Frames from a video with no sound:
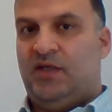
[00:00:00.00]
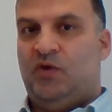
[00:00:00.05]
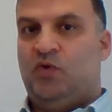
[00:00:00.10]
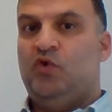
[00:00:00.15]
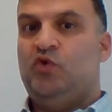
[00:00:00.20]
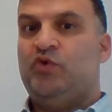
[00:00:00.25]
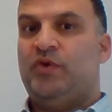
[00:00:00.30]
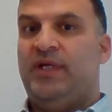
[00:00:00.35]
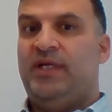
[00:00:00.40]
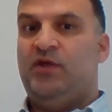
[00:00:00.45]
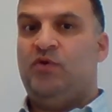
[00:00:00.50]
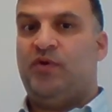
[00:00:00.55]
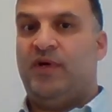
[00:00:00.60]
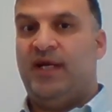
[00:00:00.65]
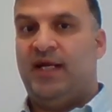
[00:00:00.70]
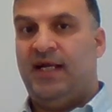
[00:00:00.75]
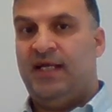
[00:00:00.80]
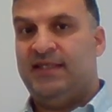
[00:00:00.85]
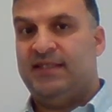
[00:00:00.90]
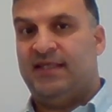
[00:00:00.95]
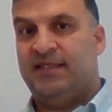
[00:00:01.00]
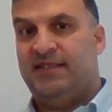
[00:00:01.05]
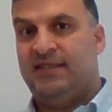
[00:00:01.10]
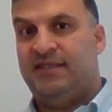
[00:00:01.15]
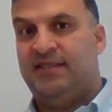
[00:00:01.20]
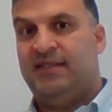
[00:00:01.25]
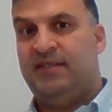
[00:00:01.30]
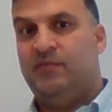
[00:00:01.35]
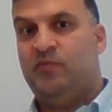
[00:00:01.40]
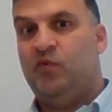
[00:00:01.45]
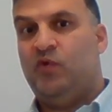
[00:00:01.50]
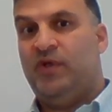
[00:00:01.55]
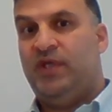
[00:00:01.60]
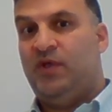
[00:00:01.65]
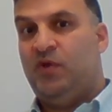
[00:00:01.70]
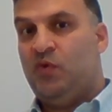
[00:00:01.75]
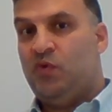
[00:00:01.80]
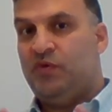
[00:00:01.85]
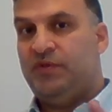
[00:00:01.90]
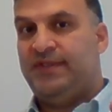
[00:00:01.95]
Usually to analyze a system we
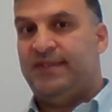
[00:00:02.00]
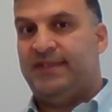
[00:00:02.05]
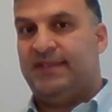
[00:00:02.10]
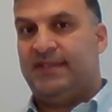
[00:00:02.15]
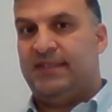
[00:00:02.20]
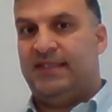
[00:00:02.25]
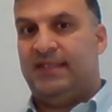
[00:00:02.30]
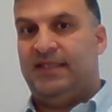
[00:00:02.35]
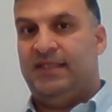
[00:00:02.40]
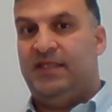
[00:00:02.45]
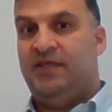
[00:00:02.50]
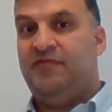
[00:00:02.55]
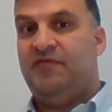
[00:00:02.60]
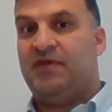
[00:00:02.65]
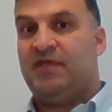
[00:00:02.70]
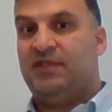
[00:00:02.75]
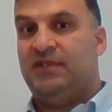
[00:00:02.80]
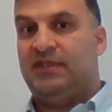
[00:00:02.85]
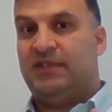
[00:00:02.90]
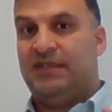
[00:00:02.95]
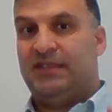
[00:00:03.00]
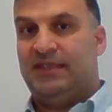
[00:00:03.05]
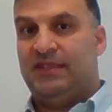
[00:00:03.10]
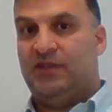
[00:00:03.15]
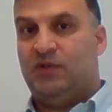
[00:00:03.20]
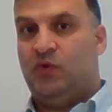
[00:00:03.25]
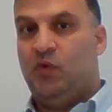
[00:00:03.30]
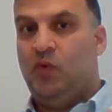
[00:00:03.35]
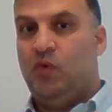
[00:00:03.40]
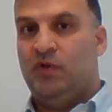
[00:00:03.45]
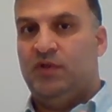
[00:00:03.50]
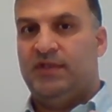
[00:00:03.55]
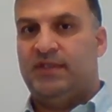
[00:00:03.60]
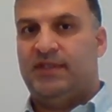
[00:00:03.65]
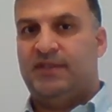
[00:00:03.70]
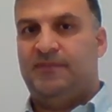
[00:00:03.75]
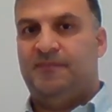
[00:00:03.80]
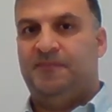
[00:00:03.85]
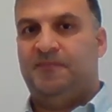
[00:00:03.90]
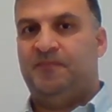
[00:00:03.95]
use different
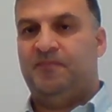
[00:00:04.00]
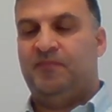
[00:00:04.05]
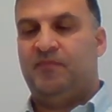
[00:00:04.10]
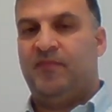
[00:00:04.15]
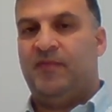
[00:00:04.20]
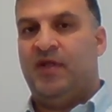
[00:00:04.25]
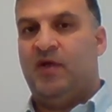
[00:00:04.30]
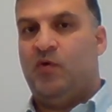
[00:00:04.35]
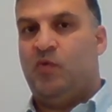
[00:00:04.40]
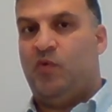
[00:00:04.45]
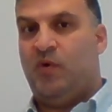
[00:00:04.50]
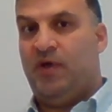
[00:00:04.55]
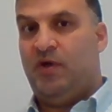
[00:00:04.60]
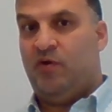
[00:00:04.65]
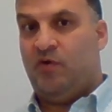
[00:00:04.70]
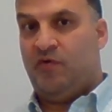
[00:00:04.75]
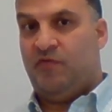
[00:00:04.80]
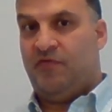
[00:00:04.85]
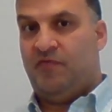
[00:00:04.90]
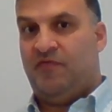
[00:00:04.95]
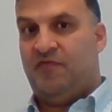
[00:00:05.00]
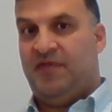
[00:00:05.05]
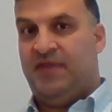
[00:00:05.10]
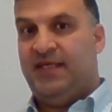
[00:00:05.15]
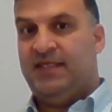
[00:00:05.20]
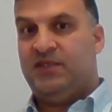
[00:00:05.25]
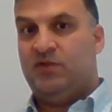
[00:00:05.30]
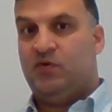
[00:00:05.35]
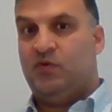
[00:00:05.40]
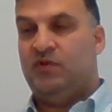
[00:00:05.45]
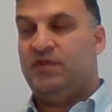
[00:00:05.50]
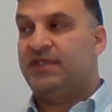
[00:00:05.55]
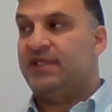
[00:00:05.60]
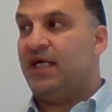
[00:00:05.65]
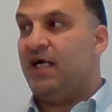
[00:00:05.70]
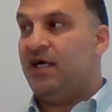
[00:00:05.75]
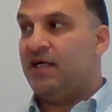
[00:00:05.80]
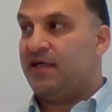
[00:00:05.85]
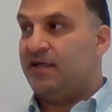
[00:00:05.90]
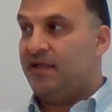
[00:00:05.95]
tools. One of these tools
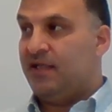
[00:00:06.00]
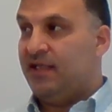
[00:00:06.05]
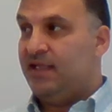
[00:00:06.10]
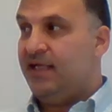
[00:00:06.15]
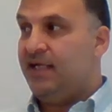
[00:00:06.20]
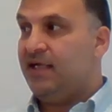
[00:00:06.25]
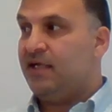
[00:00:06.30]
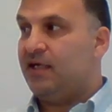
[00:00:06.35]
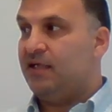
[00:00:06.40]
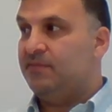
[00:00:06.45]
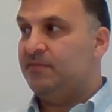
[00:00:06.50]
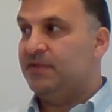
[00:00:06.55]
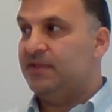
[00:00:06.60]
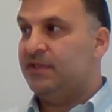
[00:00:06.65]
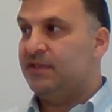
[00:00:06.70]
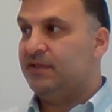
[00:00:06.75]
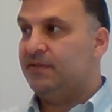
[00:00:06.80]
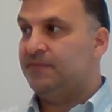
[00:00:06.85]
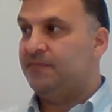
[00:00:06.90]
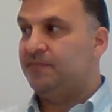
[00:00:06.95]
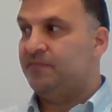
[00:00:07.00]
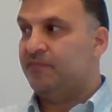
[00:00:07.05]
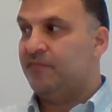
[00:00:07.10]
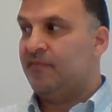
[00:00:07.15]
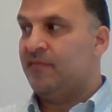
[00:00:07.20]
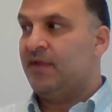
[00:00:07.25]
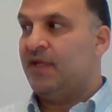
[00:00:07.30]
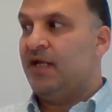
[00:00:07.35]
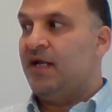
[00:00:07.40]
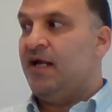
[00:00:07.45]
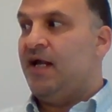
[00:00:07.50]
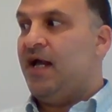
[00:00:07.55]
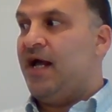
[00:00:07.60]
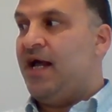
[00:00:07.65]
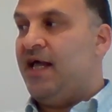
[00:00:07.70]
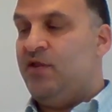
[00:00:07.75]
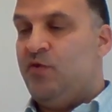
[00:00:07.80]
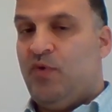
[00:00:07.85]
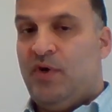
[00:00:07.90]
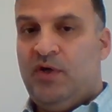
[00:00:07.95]
are the diagrams,
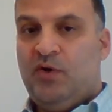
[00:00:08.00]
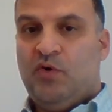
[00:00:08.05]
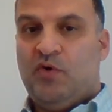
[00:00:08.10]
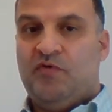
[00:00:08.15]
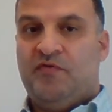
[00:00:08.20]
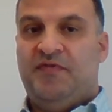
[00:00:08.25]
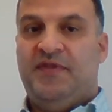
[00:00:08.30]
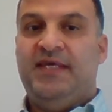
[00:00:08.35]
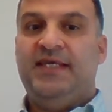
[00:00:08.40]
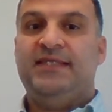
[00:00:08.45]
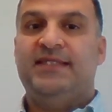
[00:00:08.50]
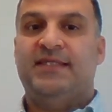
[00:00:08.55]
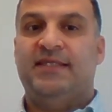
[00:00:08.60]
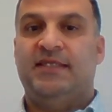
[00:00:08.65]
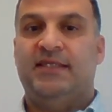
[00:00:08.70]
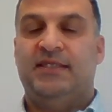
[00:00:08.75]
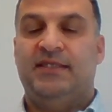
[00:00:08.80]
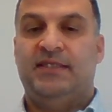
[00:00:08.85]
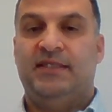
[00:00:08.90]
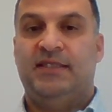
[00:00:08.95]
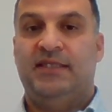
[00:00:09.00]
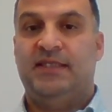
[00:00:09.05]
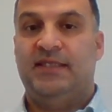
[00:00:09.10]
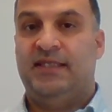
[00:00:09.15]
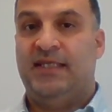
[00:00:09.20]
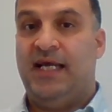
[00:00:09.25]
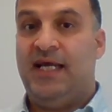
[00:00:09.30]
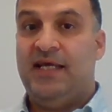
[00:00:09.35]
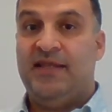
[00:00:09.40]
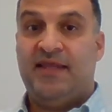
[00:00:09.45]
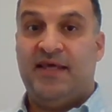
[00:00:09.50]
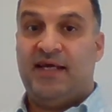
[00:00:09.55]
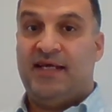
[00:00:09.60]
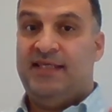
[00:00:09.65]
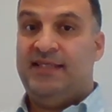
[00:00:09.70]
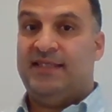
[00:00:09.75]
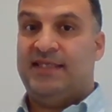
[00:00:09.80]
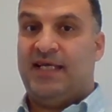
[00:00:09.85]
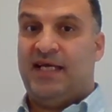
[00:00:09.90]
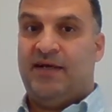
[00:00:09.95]
and one of these, there
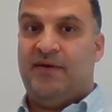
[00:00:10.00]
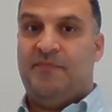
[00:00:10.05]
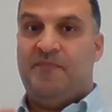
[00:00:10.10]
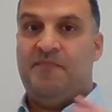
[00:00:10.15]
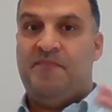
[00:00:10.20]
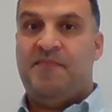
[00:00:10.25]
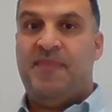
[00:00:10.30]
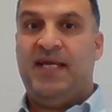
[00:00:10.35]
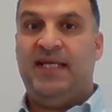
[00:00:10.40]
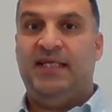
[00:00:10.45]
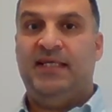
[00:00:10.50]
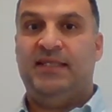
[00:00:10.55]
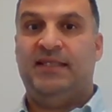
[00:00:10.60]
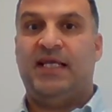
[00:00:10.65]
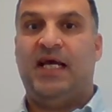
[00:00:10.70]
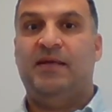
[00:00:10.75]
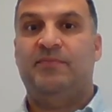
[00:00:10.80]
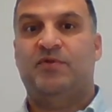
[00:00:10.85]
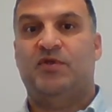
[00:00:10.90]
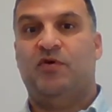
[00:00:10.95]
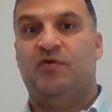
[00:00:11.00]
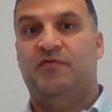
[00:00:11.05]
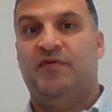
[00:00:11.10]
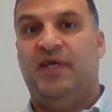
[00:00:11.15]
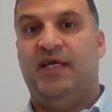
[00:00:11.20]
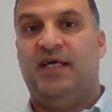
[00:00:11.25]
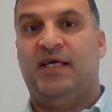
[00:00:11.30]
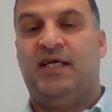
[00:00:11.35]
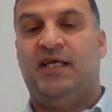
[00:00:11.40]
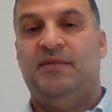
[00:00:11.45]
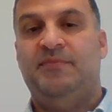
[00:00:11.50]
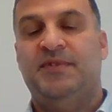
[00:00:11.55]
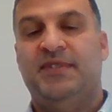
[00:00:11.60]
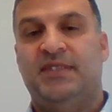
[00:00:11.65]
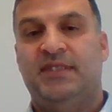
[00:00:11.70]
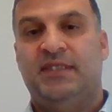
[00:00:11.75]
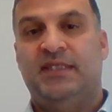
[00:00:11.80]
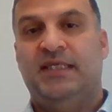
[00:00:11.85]
is many types of diagrams.